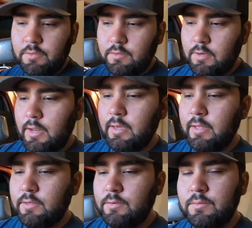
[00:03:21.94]
to kind of
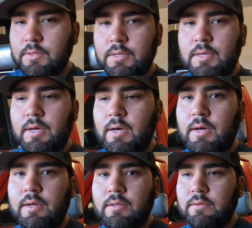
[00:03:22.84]
get to the
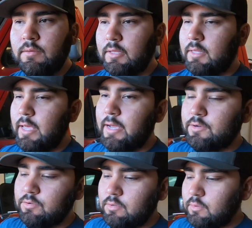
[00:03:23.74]
the
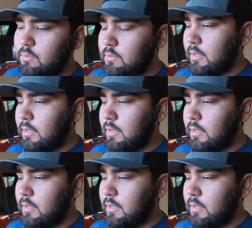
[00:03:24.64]
actual